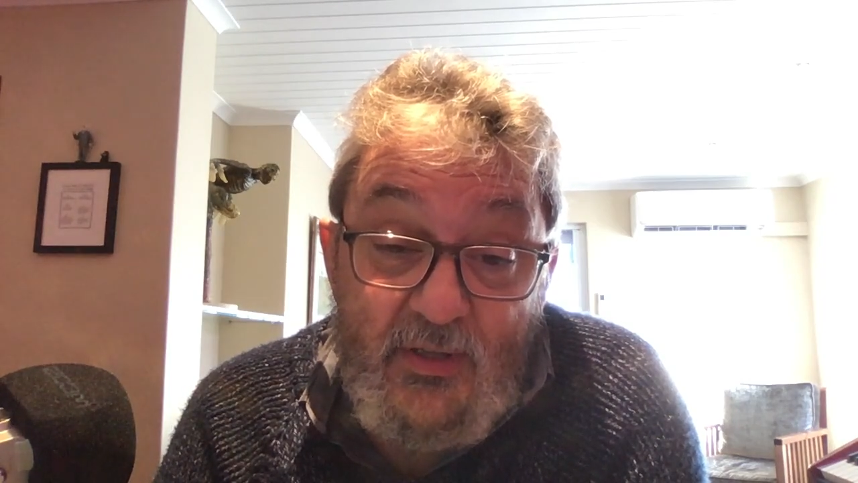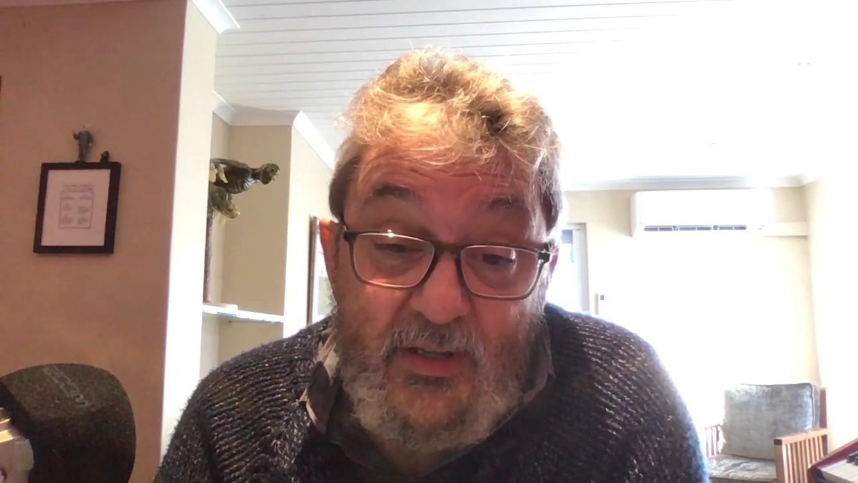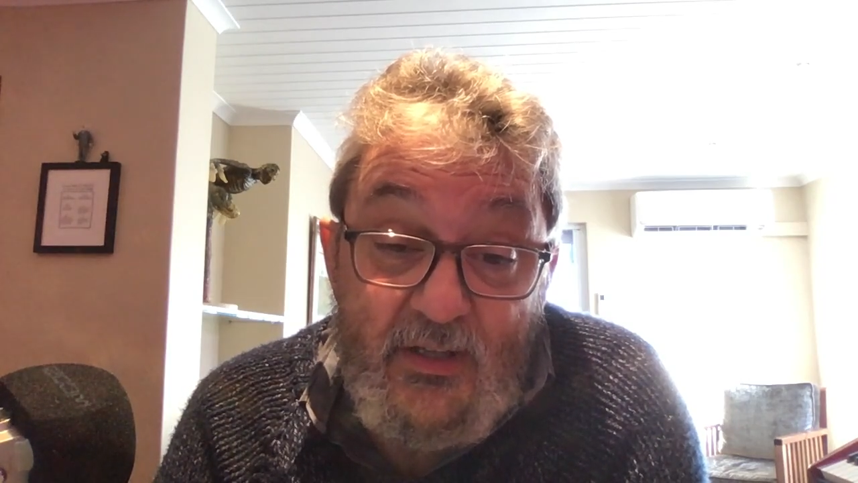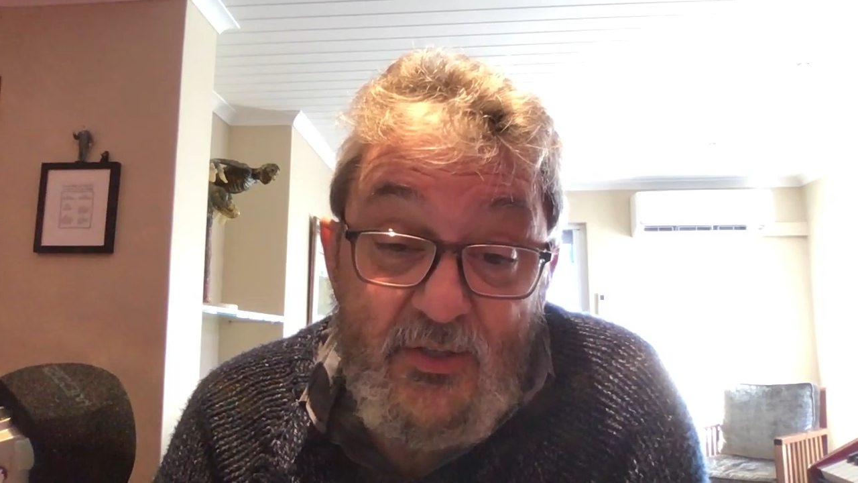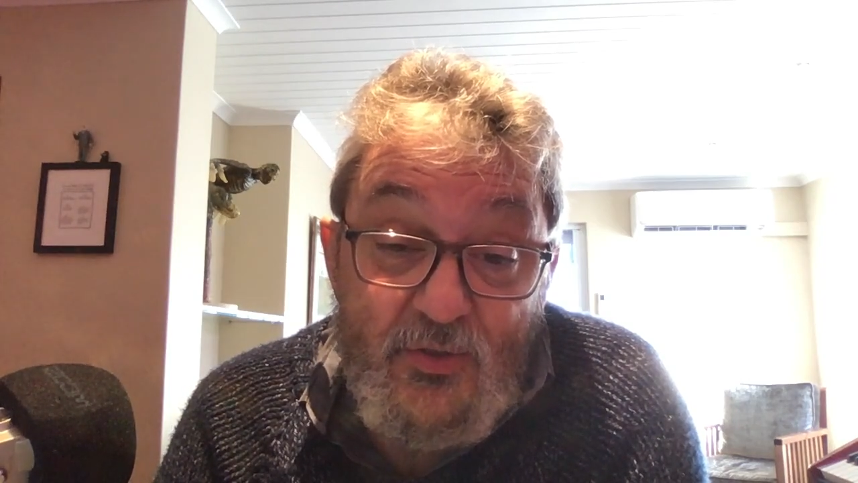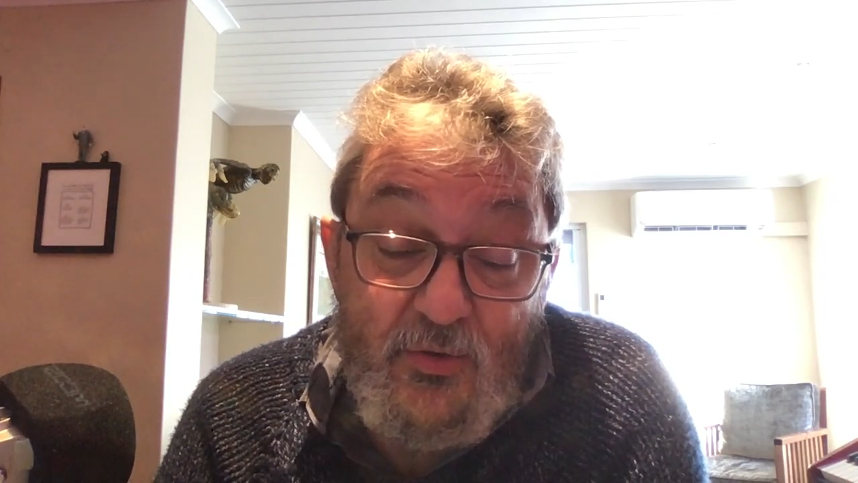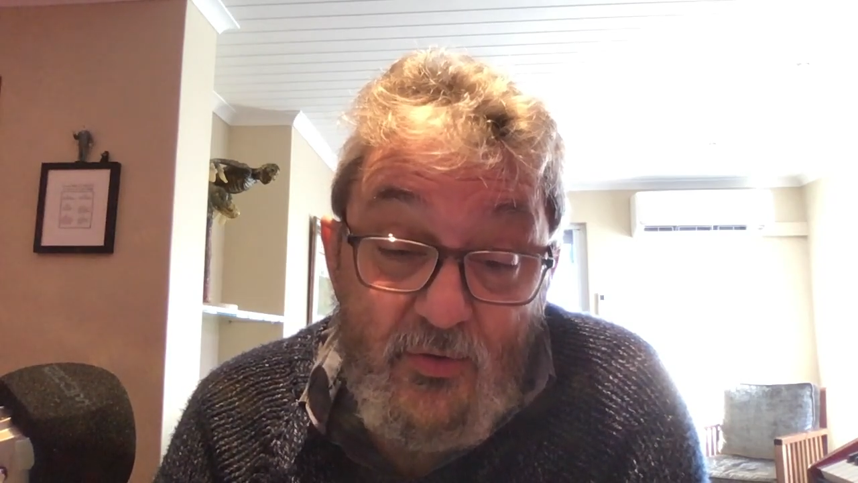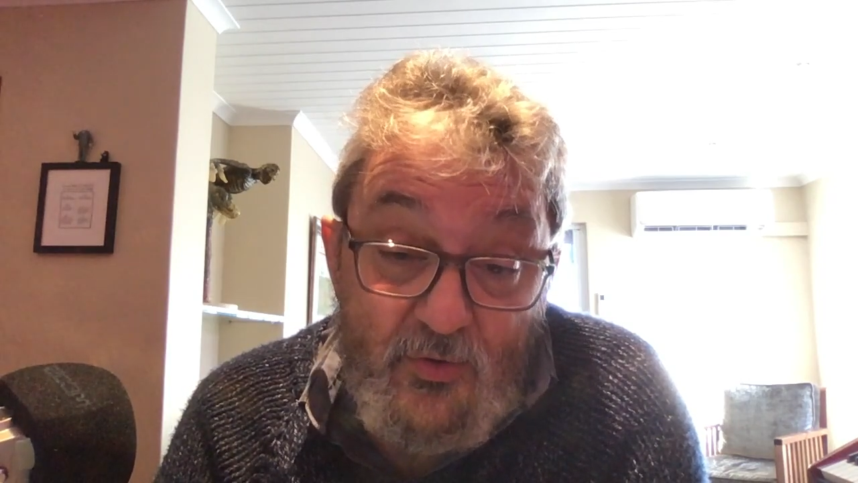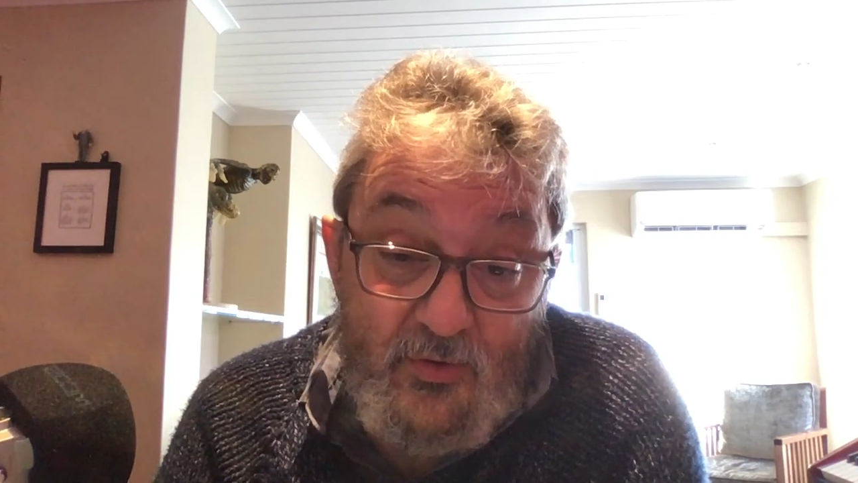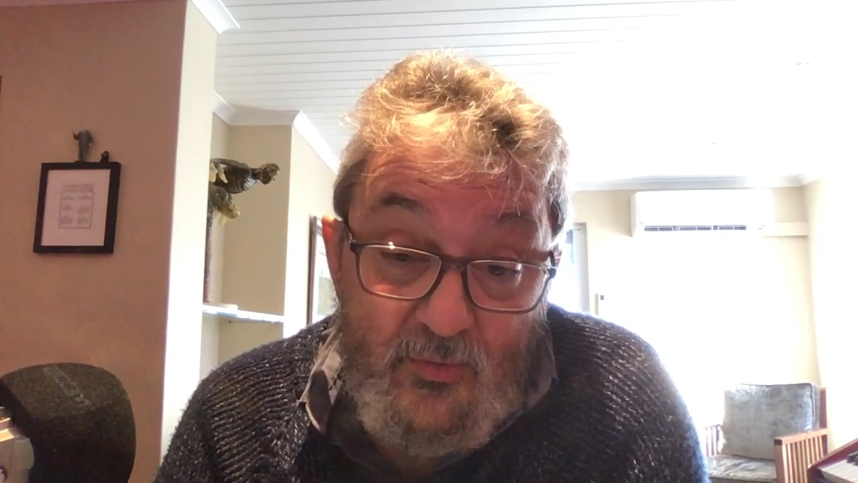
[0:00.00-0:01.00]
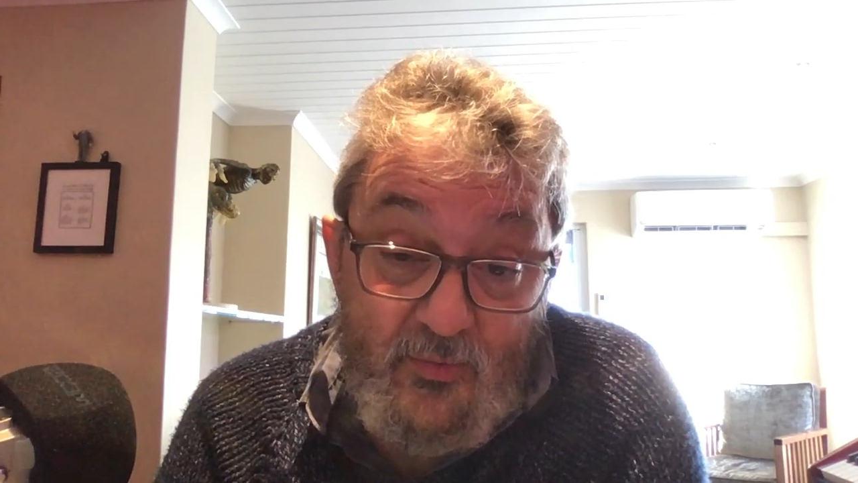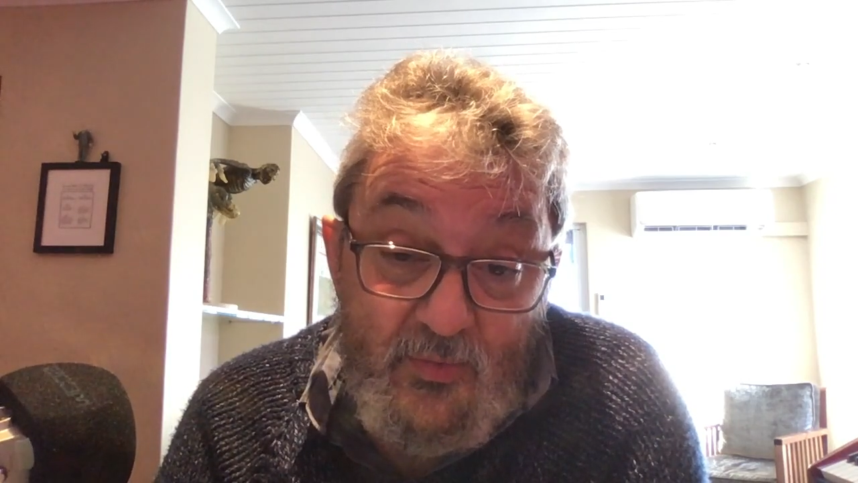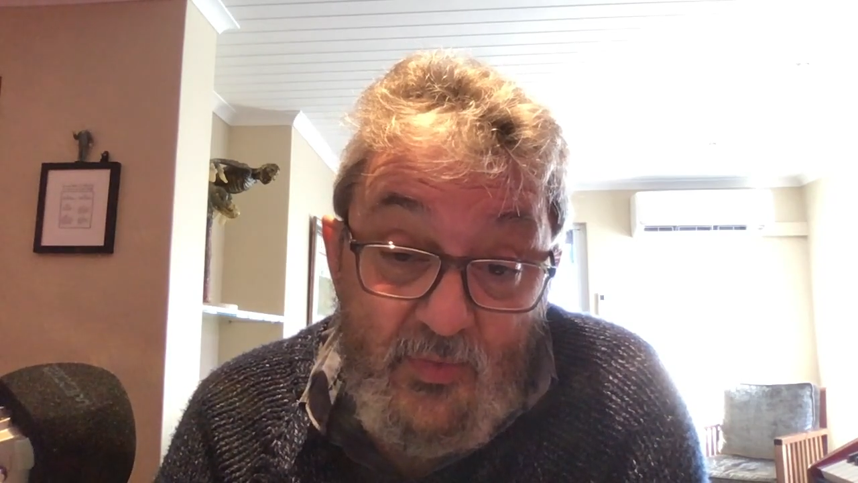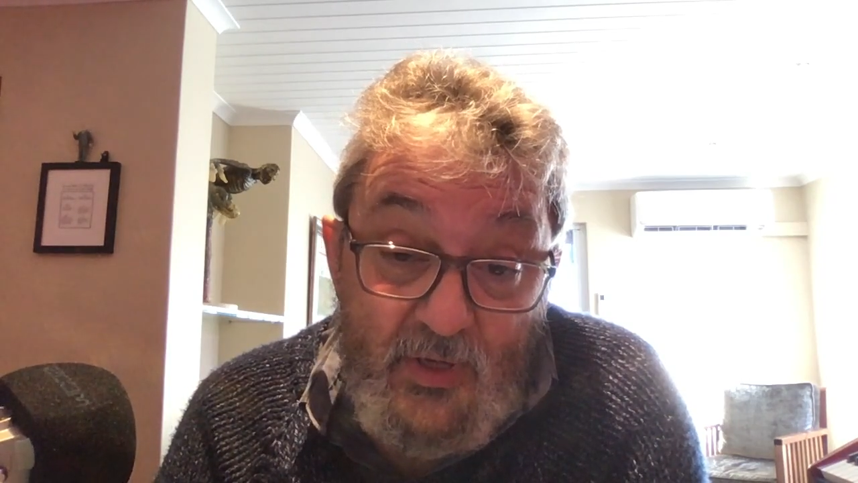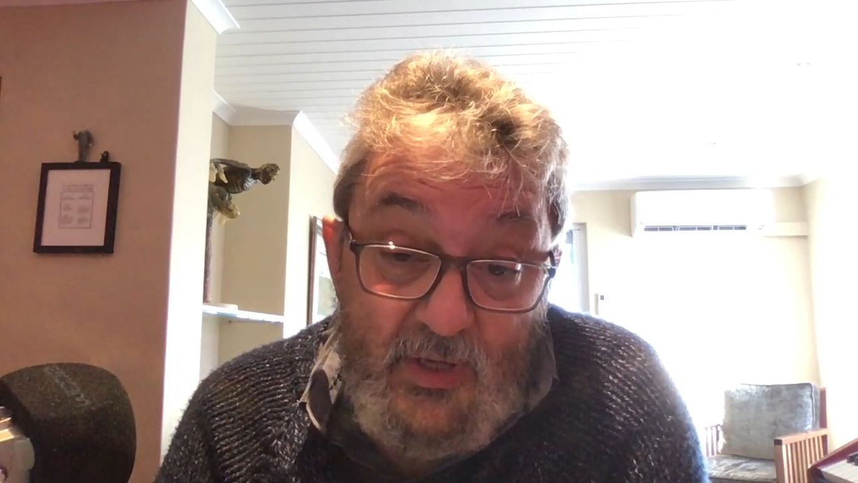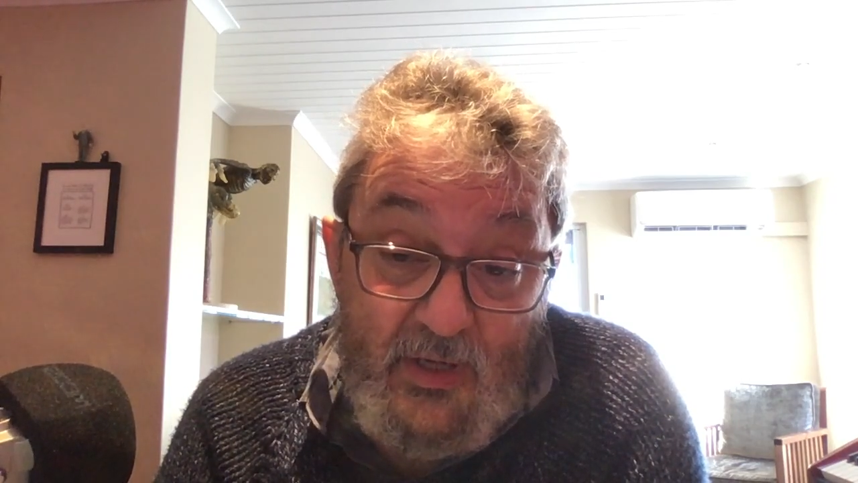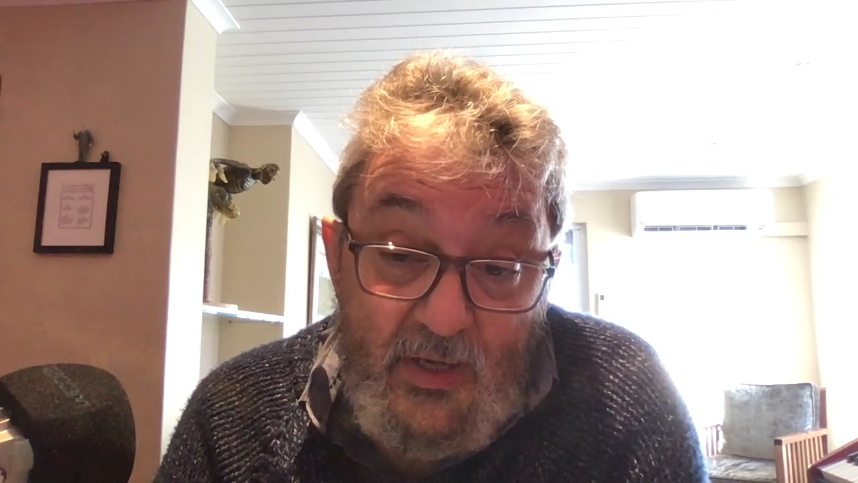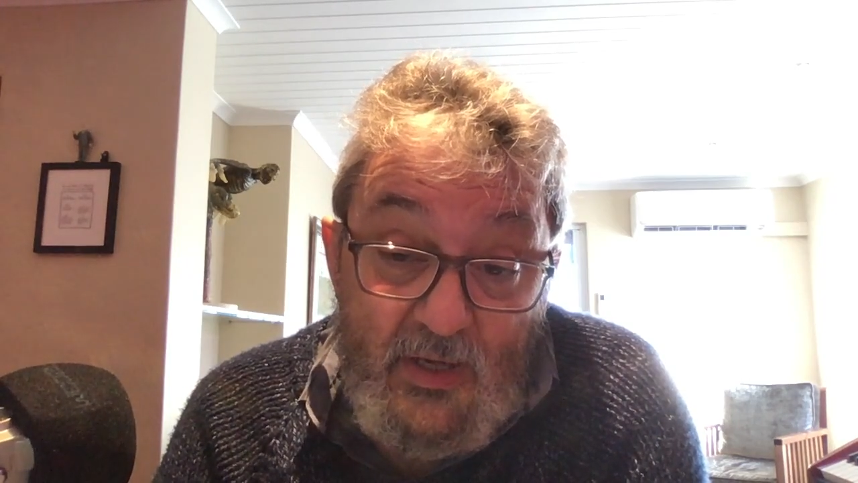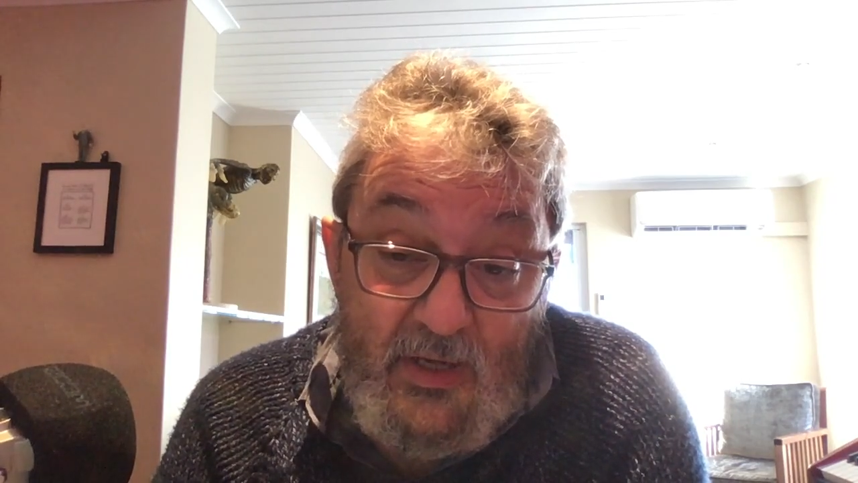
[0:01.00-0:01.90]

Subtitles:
child gets to the room,